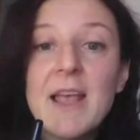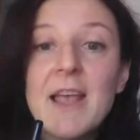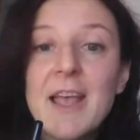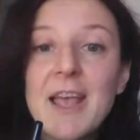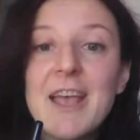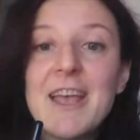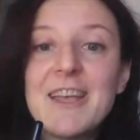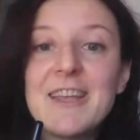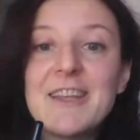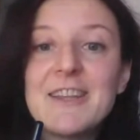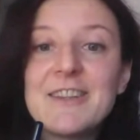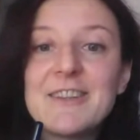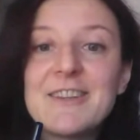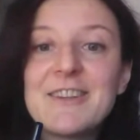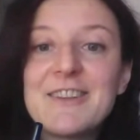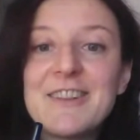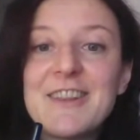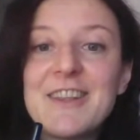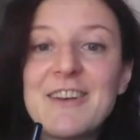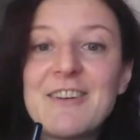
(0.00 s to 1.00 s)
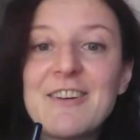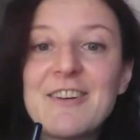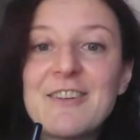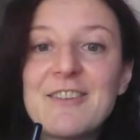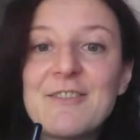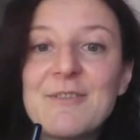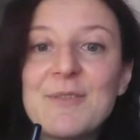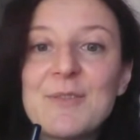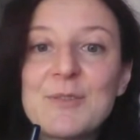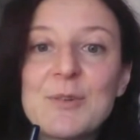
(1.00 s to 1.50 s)
And there
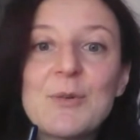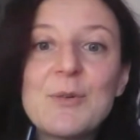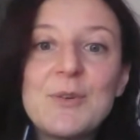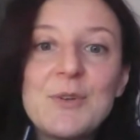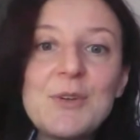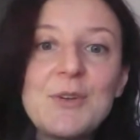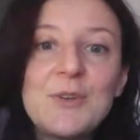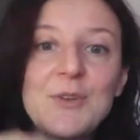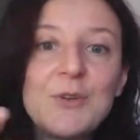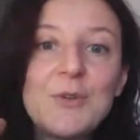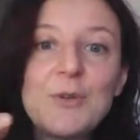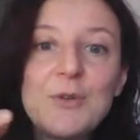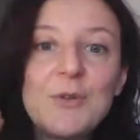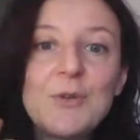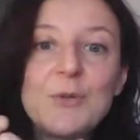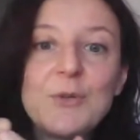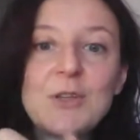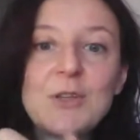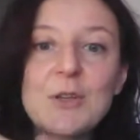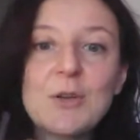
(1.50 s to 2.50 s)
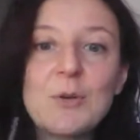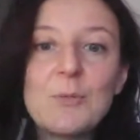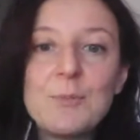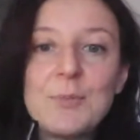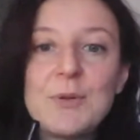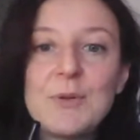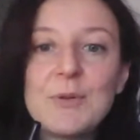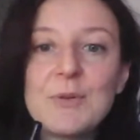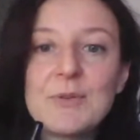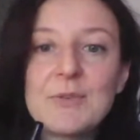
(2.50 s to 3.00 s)
are, so you need to
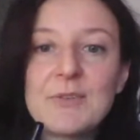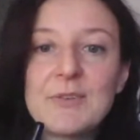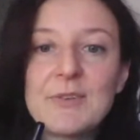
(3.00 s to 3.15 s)
compute,